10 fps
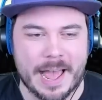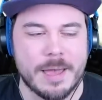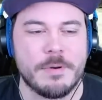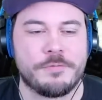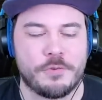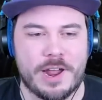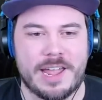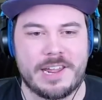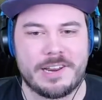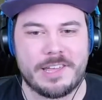I'm
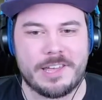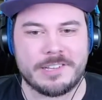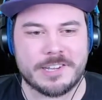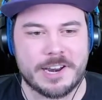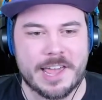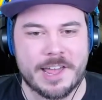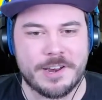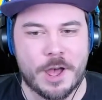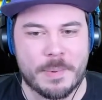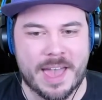afraid it's gonna
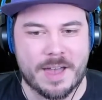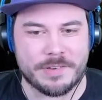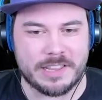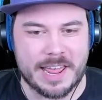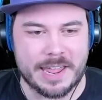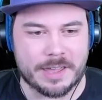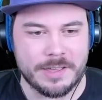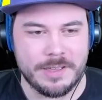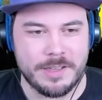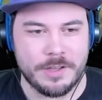end up having, like,
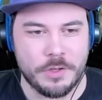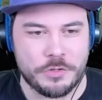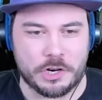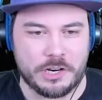the